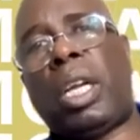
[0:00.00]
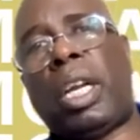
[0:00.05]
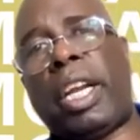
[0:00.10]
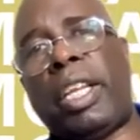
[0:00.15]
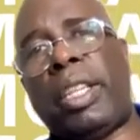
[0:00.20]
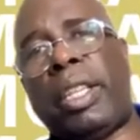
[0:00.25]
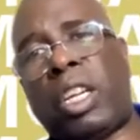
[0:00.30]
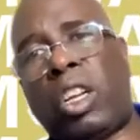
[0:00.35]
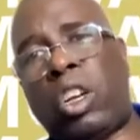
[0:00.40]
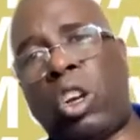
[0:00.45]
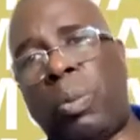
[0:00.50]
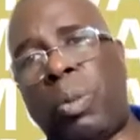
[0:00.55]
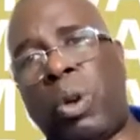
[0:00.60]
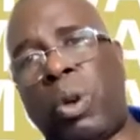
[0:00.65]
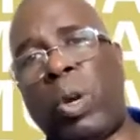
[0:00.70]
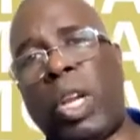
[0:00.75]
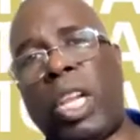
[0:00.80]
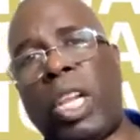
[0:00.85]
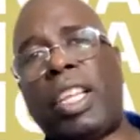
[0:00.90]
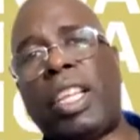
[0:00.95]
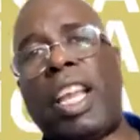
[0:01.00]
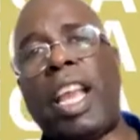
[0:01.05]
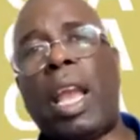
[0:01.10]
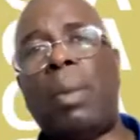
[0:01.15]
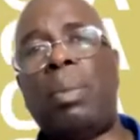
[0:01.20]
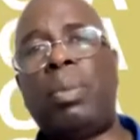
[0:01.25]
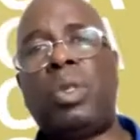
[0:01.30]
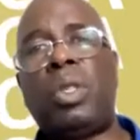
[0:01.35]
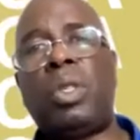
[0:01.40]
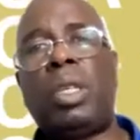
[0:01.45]
and the Commonwealth
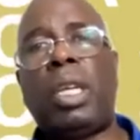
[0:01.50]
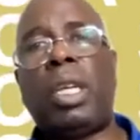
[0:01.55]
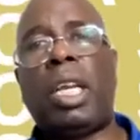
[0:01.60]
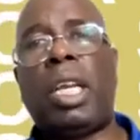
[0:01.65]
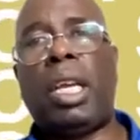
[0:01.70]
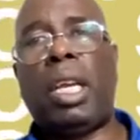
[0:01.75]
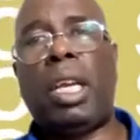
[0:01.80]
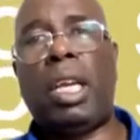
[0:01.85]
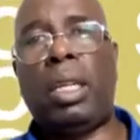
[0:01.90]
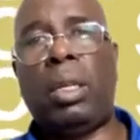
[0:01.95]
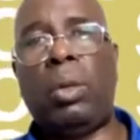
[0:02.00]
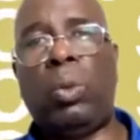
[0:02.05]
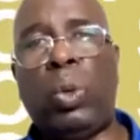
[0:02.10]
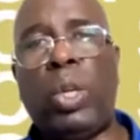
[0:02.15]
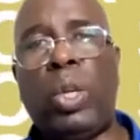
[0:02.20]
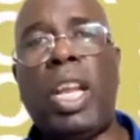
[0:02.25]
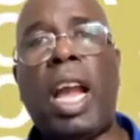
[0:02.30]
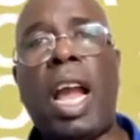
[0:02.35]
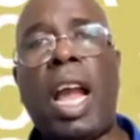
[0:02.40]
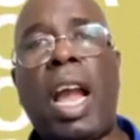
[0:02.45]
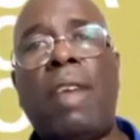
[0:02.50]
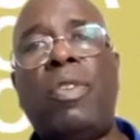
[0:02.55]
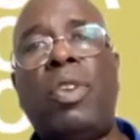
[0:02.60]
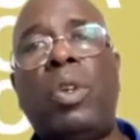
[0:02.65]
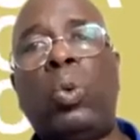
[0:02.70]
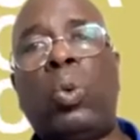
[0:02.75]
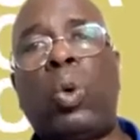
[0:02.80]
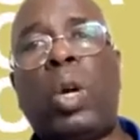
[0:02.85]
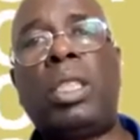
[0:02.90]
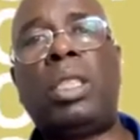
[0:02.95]
Games, and we are
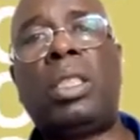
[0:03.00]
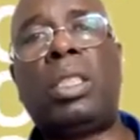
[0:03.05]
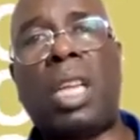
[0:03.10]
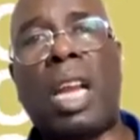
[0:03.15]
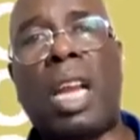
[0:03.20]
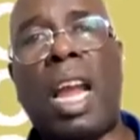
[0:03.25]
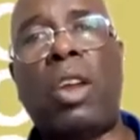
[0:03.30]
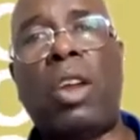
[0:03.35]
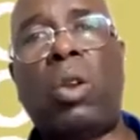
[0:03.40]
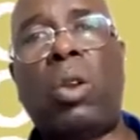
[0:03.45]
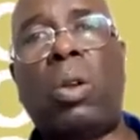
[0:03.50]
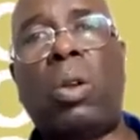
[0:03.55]
having one trial.